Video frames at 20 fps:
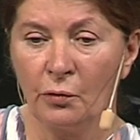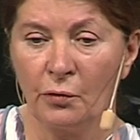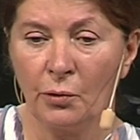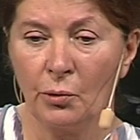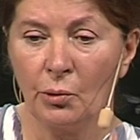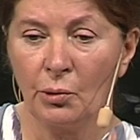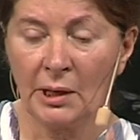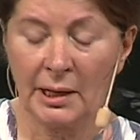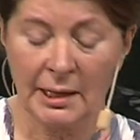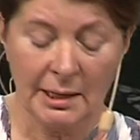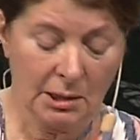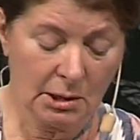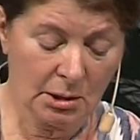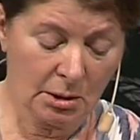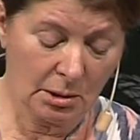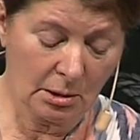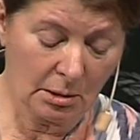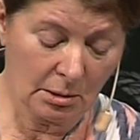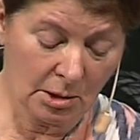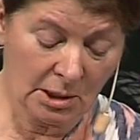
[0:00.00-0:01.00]
for
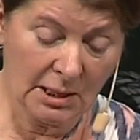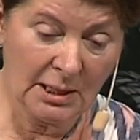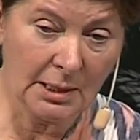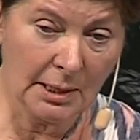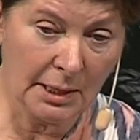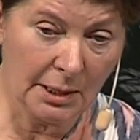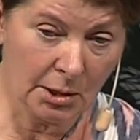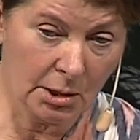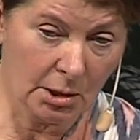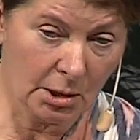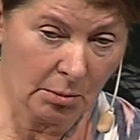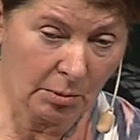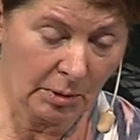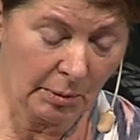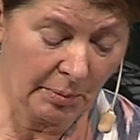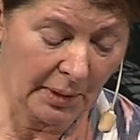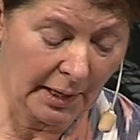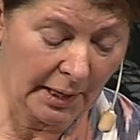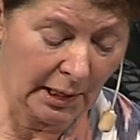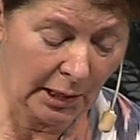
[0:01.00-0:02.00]
kids, teenagers
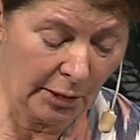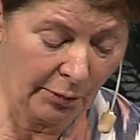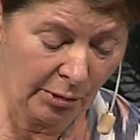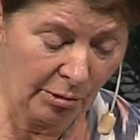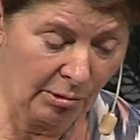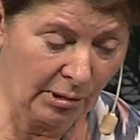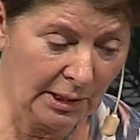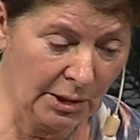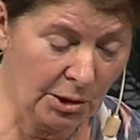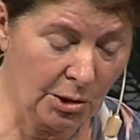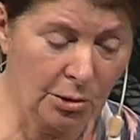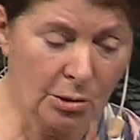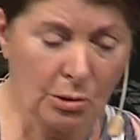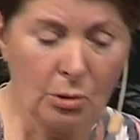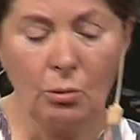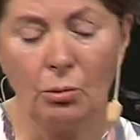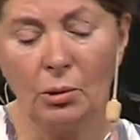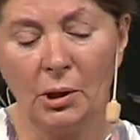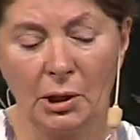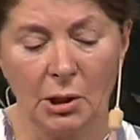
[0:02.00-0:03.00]
with behavioral issues,
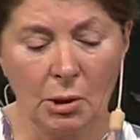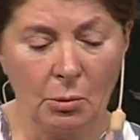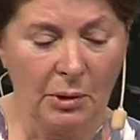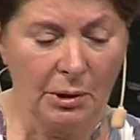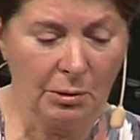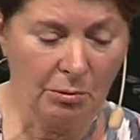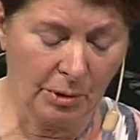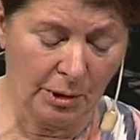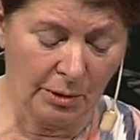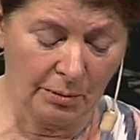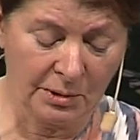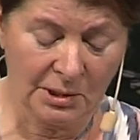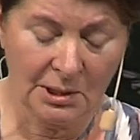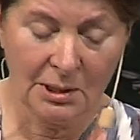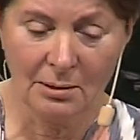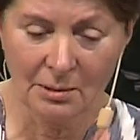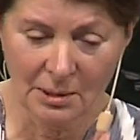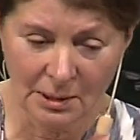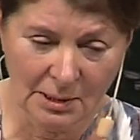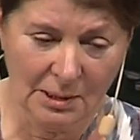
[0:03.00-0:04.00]
all under one roof.
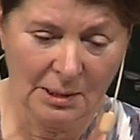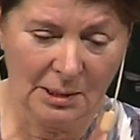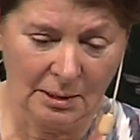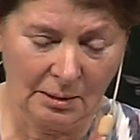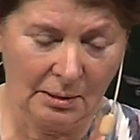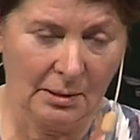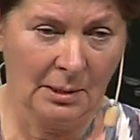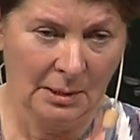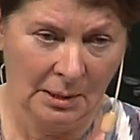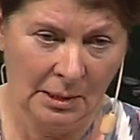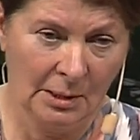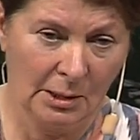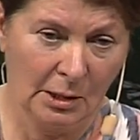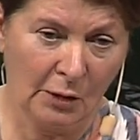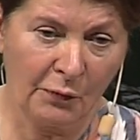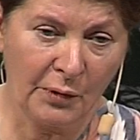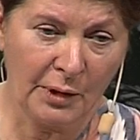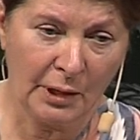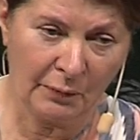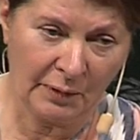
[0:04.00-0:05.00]
So, you know,
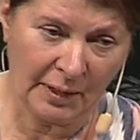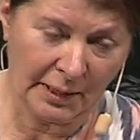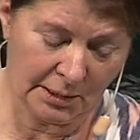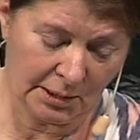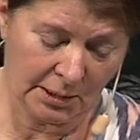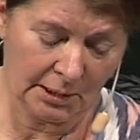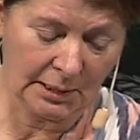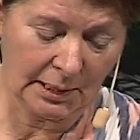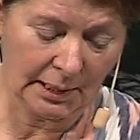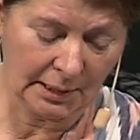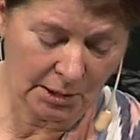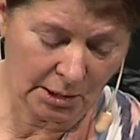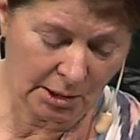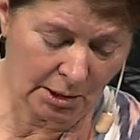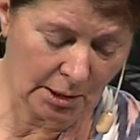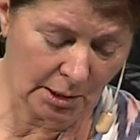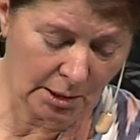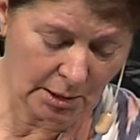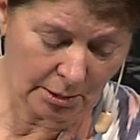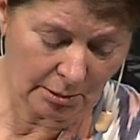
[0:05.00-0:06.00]
the five houses had to
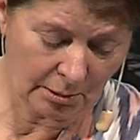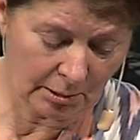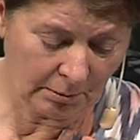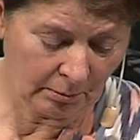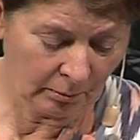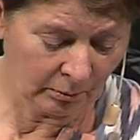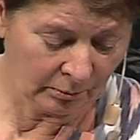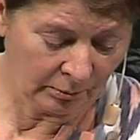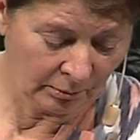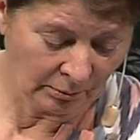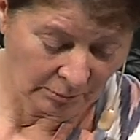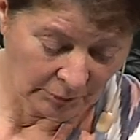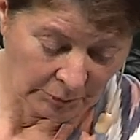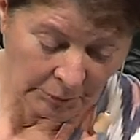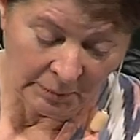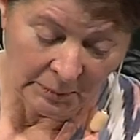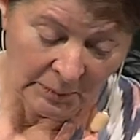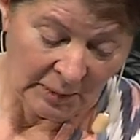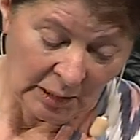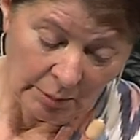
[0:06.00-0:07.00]
go.
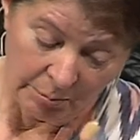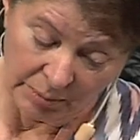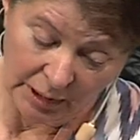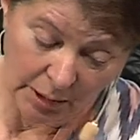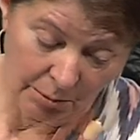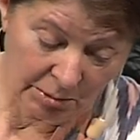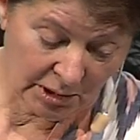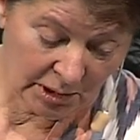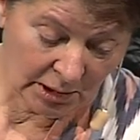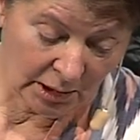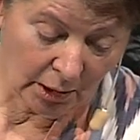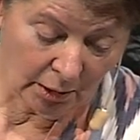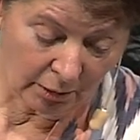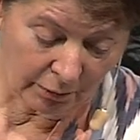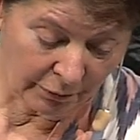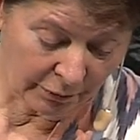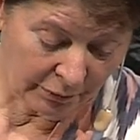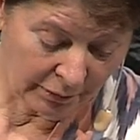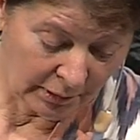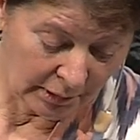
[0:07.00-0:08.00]
But it was
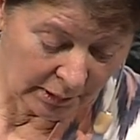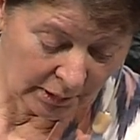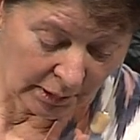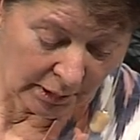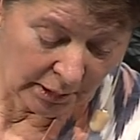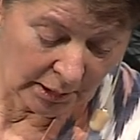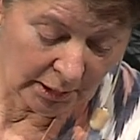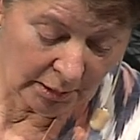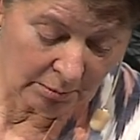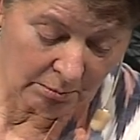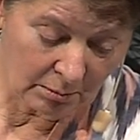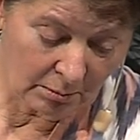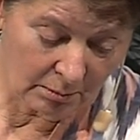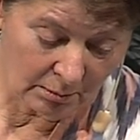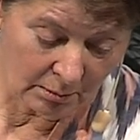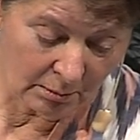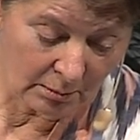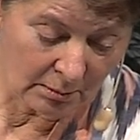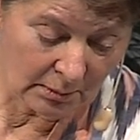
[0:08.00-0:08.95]
tough. Um,